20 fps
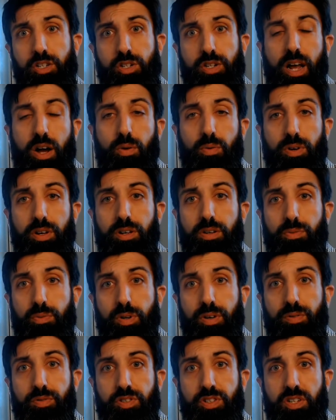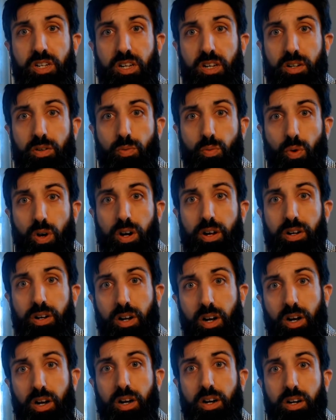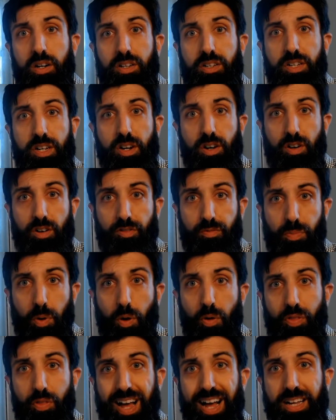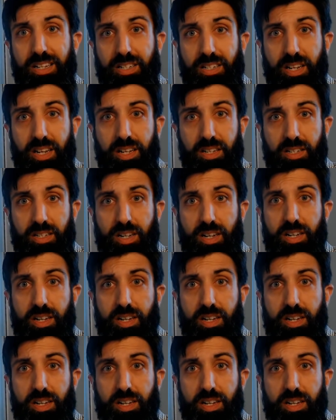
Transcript: Now we've seen what a year of both assets